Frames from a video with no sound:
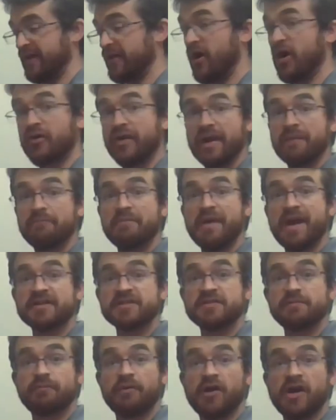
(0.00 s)
All right, back to
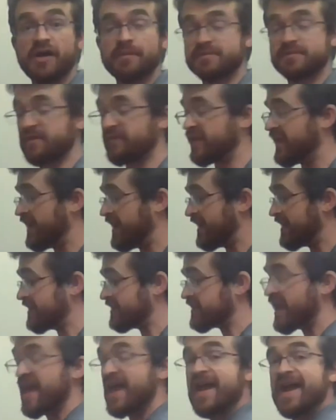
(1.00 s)
palms of the
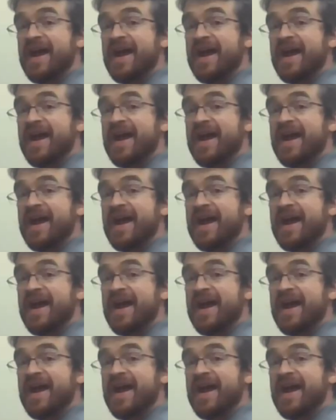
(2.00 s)
hands